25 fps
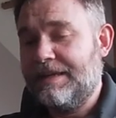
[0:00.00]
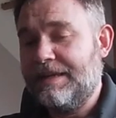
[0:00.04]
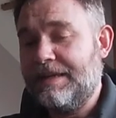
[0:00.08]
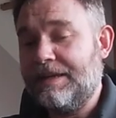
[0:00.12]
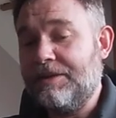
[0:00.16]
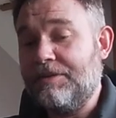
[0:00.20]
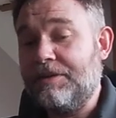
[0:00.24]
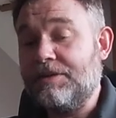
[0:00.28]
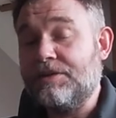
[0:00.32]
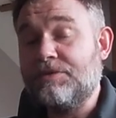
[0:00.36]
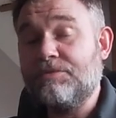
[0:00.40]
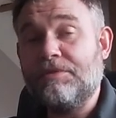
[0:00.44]

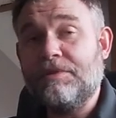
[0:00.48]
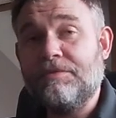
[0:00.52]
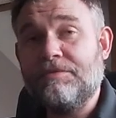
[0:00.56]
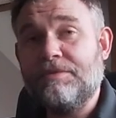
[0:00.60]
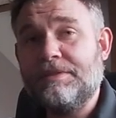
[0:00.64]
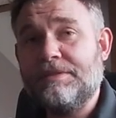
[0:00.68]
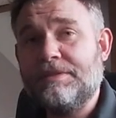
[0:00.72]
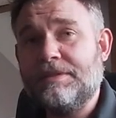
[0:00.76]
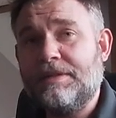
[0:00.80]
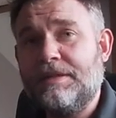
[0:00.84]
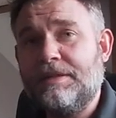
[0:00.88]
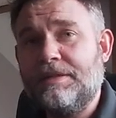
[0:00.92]
anyway. So I've
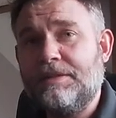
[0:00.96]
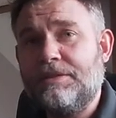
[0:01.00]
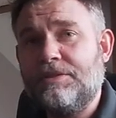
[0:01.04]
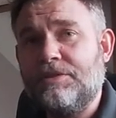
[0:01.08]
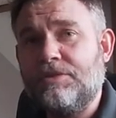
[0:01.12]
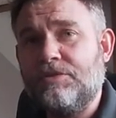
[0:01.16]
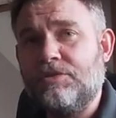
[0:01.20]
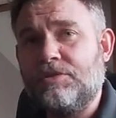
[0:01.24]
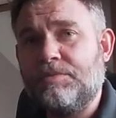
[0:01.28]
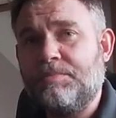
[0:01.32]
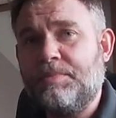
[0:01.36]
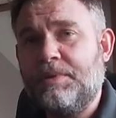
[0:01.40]
decided
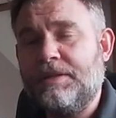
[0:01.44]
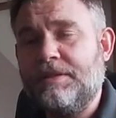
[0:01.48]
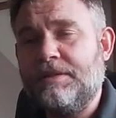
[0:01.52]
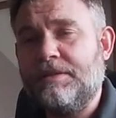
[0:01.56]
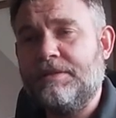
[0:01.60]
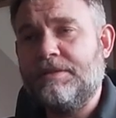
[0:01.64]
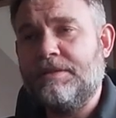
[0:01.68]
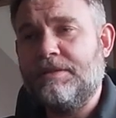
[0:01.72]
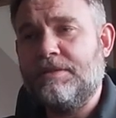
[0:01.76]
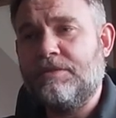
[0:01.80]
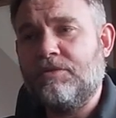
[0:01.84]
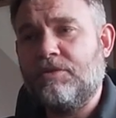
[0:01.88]
to split
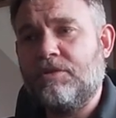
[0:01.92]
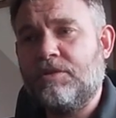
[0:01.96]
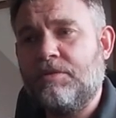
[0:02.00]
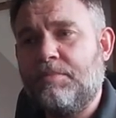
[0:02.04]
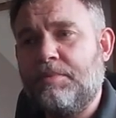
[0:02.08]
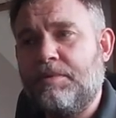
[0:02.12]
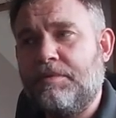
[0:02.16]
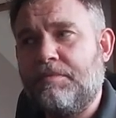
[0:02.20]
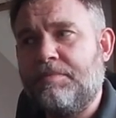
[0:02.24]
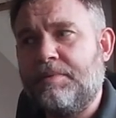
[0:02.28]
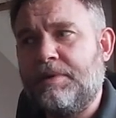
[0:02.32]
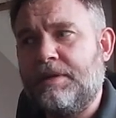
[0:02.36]
this into a
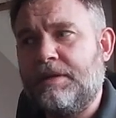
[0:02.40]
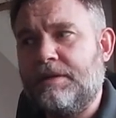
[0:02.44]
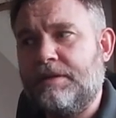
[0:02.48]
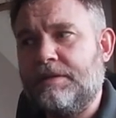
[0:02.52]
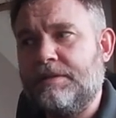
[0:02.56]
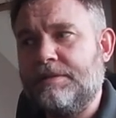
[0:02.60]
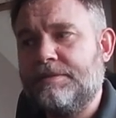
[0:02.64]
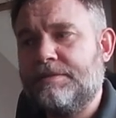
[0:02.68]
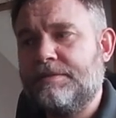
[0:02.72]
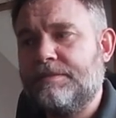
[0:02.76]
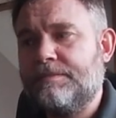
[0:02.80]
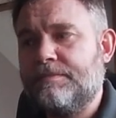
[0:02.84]
couple of
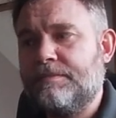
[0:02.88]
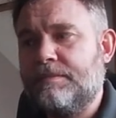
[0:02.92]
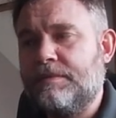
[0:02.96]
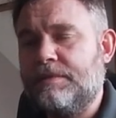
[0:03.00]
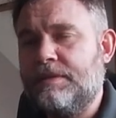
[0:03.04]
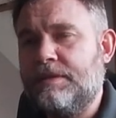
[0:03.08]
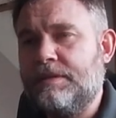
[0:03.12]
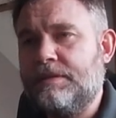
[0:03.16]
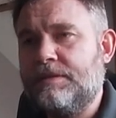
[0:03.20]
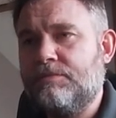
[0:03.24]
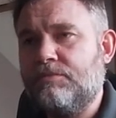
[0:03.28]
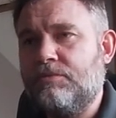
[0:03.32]
parts.
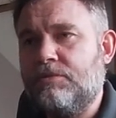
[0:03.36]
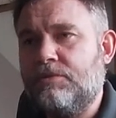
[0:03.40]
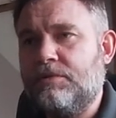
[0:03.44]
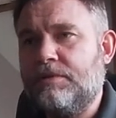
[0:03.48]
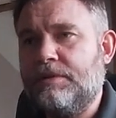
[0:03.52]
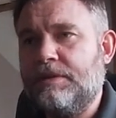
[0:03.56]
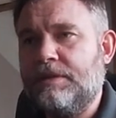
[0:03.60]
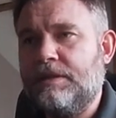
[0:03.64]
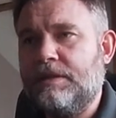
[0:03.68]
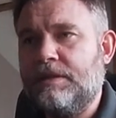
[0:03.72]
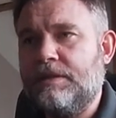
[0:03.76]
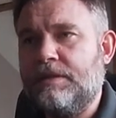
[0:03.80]
This
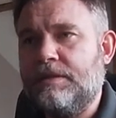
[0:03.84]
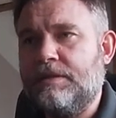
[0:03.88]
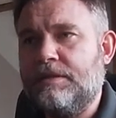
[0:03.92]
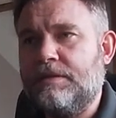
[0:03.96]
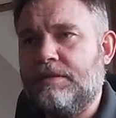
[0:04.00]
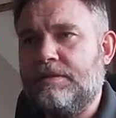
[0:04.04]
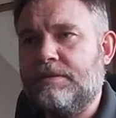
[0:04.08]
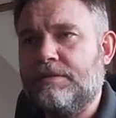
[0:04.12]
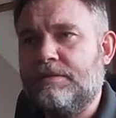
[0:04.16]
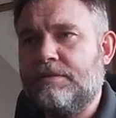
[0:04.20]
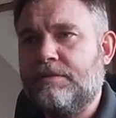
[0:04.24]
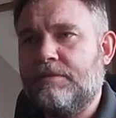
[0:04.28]
one
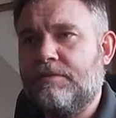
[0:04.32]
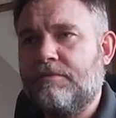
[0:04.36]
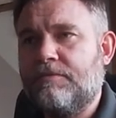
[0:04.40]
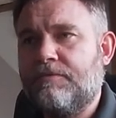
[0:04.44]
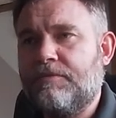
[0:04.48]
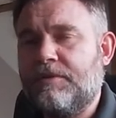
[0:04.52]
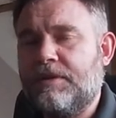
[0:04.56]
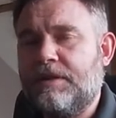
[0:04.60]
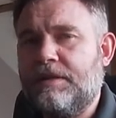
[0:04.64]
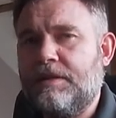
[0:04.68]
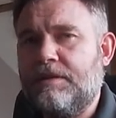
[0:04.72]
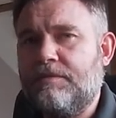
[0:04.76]
is
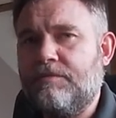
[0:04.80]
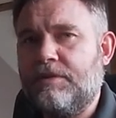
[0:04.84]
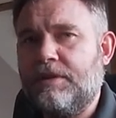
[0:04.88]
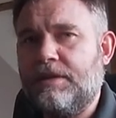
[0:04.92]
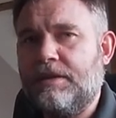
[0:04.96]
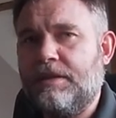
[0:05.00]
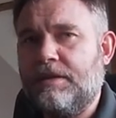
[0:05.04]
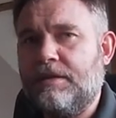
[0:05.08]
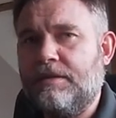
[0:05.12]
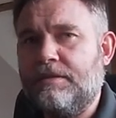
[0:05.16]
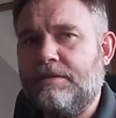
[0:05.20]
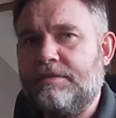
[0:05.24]
finding
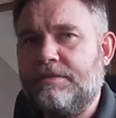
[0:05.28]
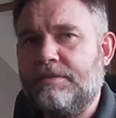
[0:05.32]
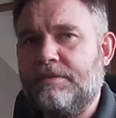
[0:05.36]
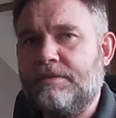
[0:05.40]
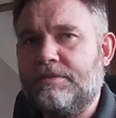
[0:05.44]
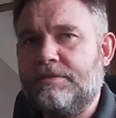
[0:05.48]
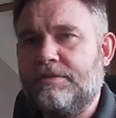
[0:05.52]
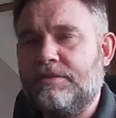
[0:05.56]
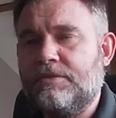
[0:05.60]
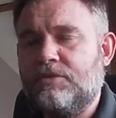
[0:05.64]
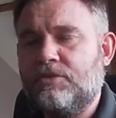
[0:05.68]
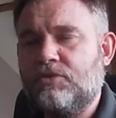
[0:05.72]

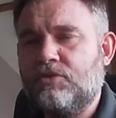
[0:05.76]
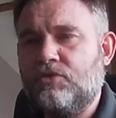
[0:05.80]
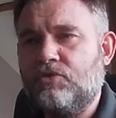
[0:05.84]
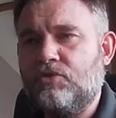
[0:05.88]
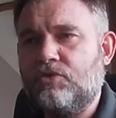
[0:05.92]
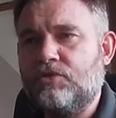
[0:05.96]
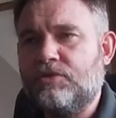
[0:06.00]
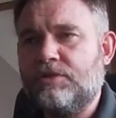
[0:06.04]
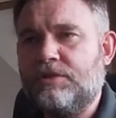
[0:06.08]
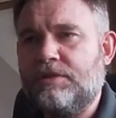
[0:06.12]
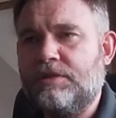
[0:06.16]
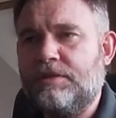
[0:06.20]
radiators,
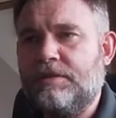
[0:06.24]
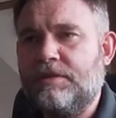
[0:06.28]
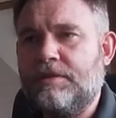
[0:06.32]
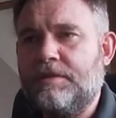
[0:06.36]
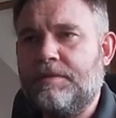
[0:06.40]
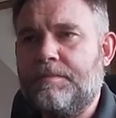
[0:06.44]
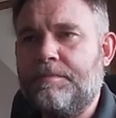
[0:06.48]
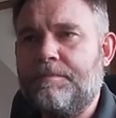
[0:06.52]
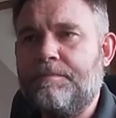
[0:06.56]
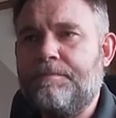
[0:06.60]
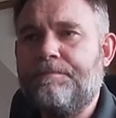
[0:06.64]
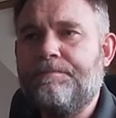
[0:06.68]
sourcing
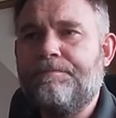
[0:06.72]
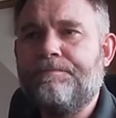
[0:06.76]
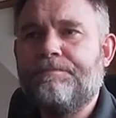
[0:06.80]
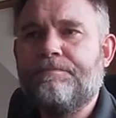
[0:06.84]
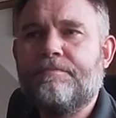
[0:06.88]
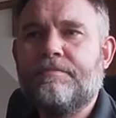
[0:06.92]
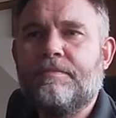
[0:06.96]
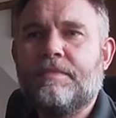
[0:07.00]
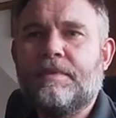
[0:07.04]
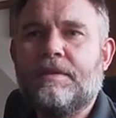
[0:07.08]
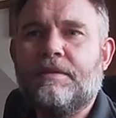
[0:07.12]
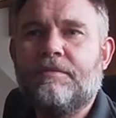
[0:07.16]
them,
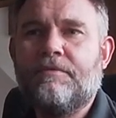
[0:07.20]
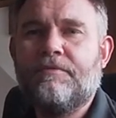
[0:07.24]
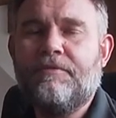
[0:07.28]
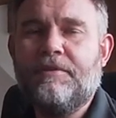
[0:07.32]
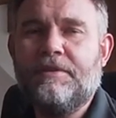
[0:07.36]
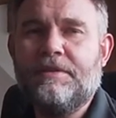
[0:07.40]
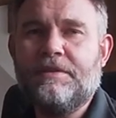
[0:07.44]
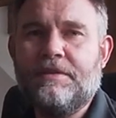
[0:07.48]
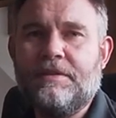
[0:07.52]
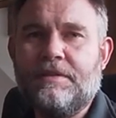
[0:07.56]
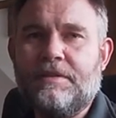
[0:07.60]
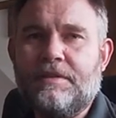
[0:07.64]

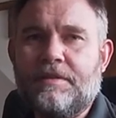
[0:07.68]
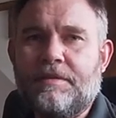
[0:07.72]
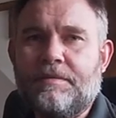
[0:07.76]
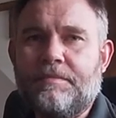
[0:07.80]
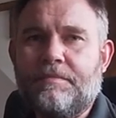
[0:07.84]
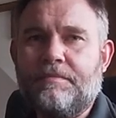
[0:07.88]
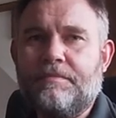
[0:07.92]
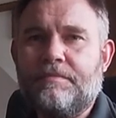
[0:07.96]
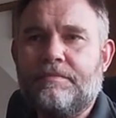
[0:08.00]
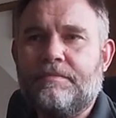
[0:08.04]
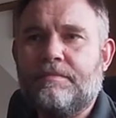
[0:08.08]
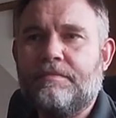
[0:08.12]
fitting
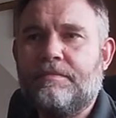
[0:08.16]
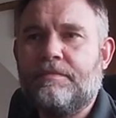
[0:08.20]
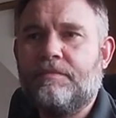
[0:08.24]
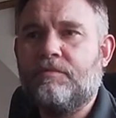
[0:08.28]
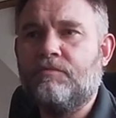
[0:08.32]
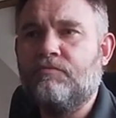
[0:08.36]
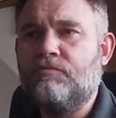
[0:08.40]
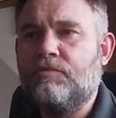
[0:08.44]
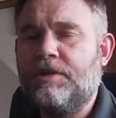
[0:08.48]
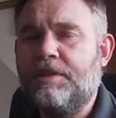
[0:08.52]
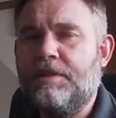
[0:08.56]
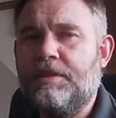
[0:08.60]
them,
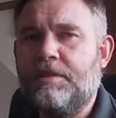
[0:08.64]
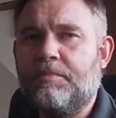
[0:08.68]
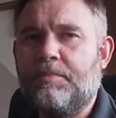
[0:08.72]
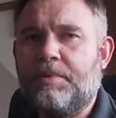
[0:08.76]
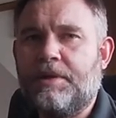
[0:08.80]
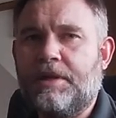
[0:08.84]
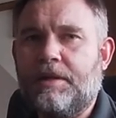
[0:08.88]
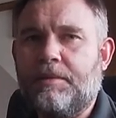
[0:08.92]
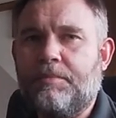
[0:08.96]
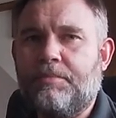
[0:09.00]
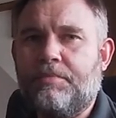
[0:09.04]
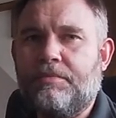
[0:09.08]
running the
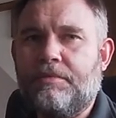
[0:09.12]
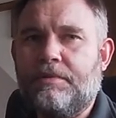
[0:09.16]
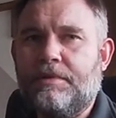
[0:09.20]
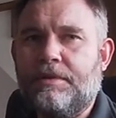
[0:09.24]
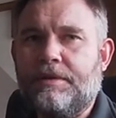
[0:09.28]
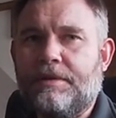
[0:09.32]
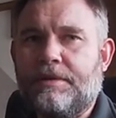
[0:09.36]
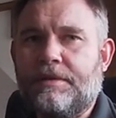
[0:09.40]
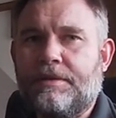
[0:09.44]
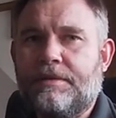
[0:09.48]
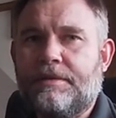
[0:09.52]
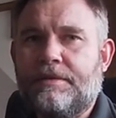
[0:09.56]
pipe
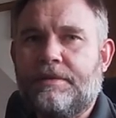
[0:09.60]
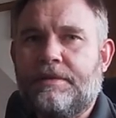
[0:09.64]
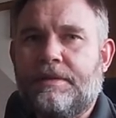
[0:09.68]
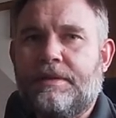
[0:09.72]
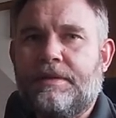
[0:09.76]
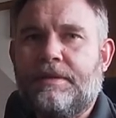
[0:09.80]
work